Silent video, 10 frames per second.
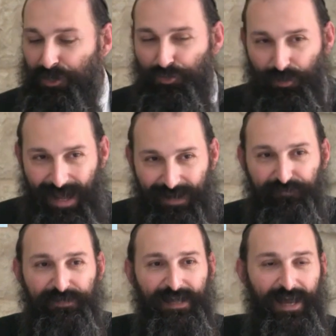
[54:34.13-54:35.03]
To
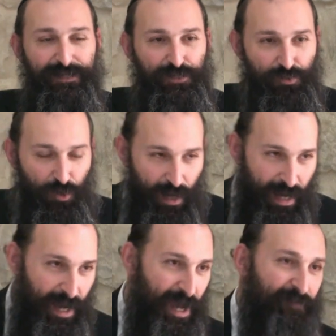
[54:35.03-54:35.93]
advertise to
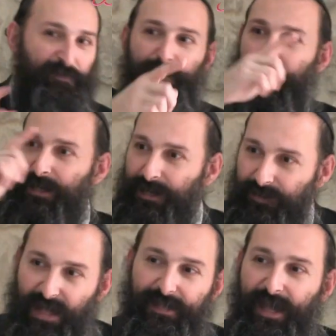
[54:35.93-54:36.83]
everybody
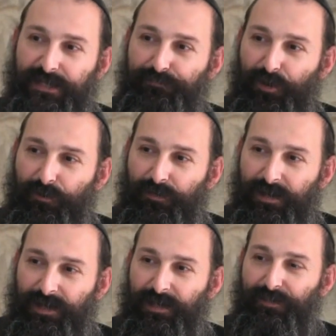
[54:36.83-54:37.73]
in that
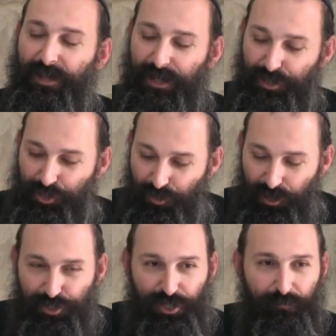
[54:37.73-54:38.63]
expo that a Jew
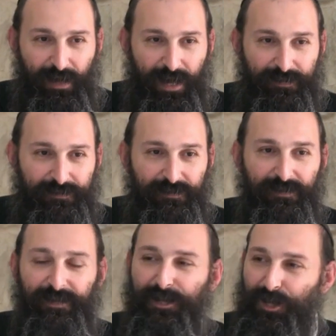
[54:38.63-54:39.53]
on Shabbat
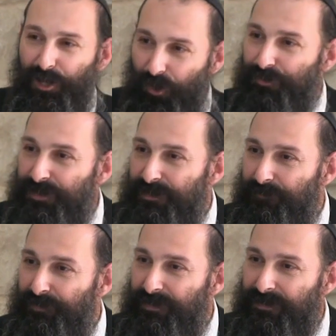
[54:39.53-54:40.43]
closes
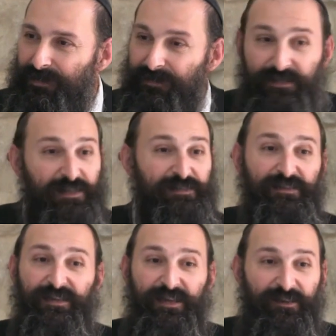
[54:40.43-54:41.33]
the business, he
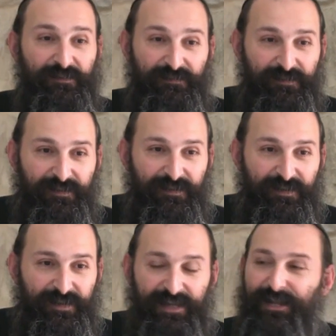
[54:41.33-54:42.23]
doesn't care.
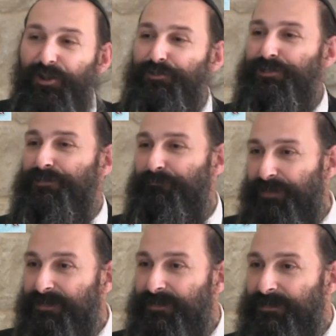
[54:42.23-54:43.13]
He closes the
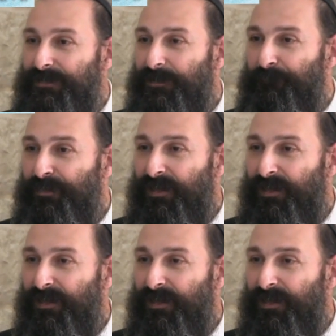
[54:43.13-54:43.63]
business.